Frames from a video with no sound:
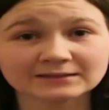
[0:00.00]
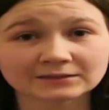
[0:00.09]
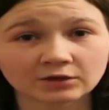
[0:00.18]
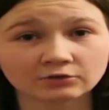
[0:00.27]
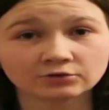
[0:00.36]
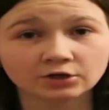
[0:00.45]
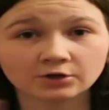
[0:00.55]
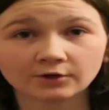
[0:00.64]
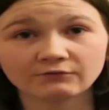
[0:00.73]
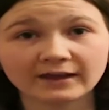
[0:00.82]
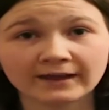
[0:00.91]
so go
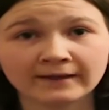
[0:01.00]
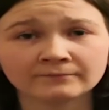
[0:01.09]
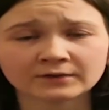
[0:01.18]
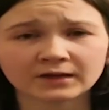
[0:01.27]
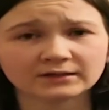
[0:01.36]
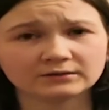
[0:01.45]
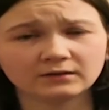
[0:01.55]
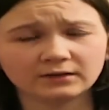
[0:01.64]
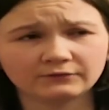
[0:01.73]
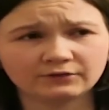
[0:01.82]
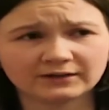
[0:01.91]
over there
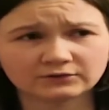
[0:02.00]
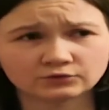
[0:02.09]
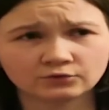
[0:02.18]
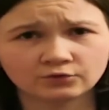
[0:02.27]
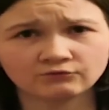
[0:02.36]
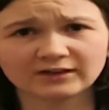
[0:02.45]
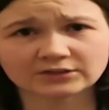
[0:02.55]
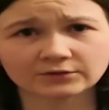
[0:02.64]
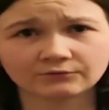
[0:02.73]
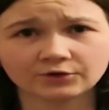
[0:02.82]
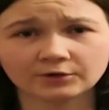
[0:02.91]
if you haven't saw the rest
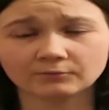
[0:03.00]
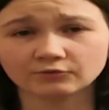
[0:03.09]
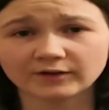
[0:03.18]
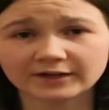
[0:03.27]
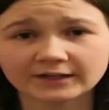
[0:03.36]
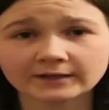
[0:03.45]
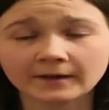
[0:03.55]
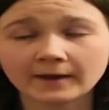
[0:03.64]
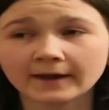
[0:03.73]
of them already.